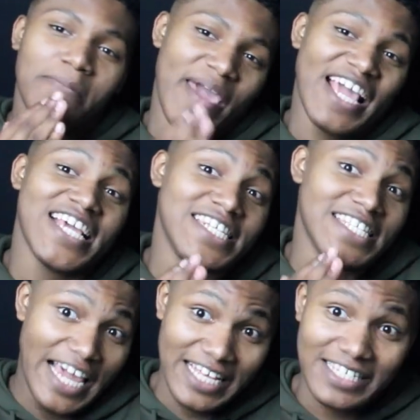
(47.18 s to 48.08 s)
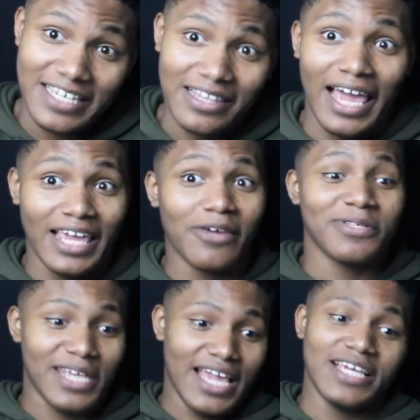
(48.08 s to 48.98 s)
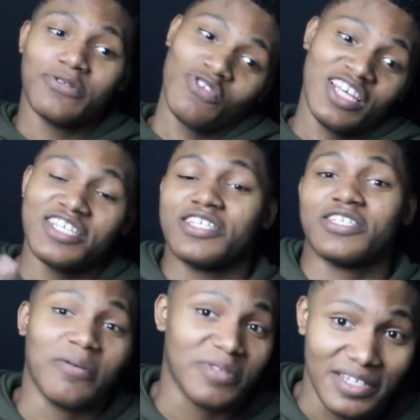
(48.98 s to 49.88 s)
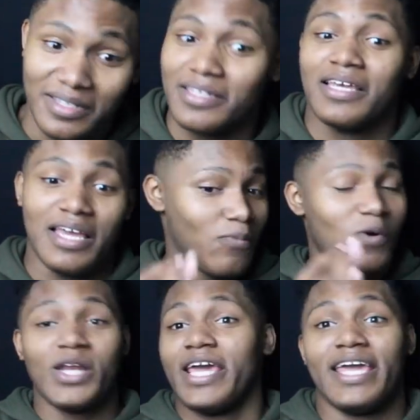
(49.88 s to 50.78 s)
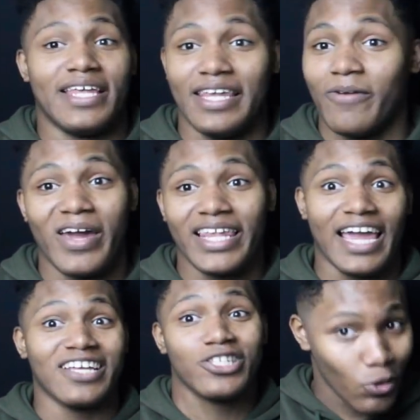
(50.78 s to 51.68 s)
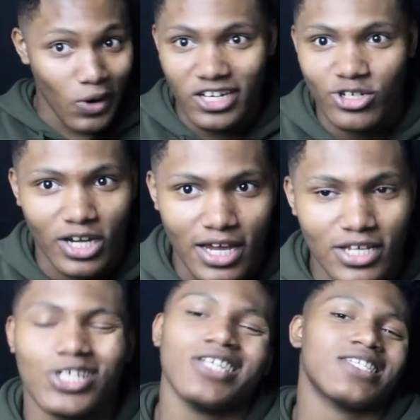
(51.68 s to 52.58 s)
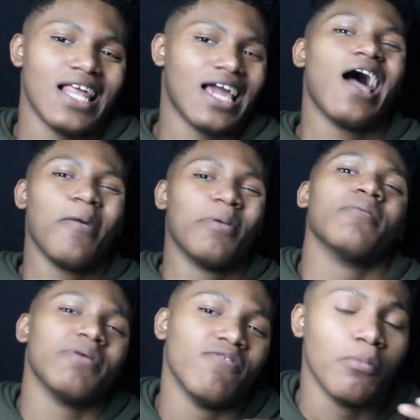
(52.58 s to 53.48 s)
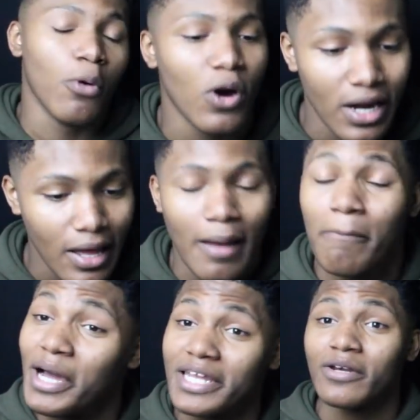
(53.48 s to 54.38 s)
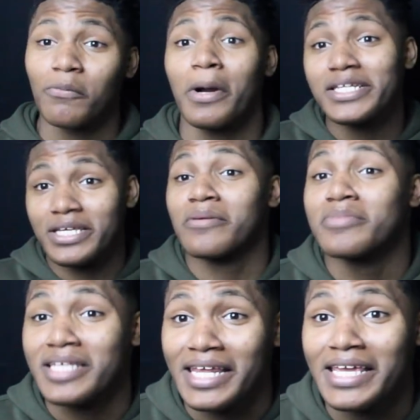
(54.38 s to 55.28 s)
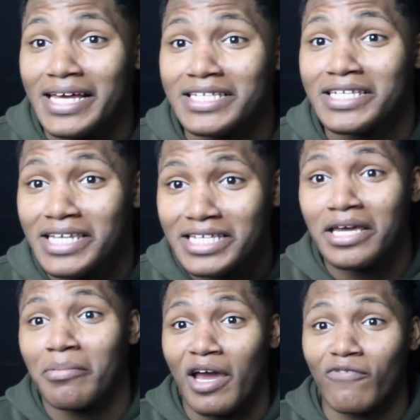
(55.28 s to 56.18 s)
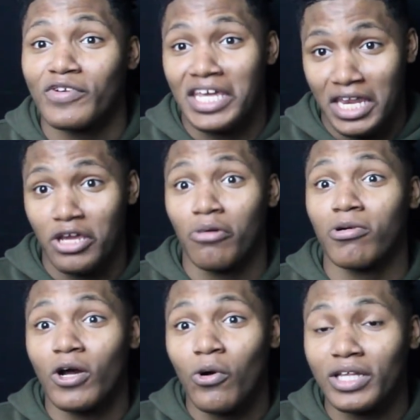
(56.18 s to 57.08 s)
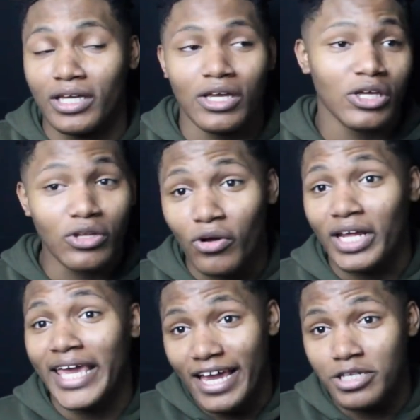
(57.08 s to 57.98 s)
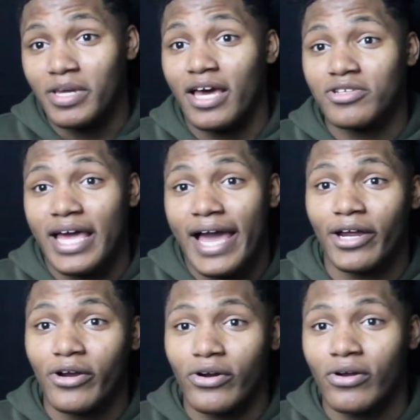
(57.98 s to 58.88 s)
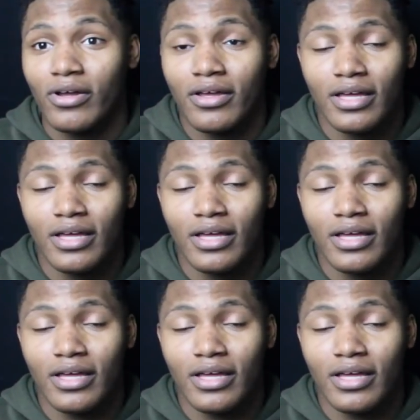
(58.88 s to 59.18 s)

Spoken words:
make his dates, like he'll say he's releasing something one day and then wait like two extra days just to like hype it up even more. But Rice Gum said he has a disc coming out for Danielle Bregoli, you know, the Catch Me Outside girl.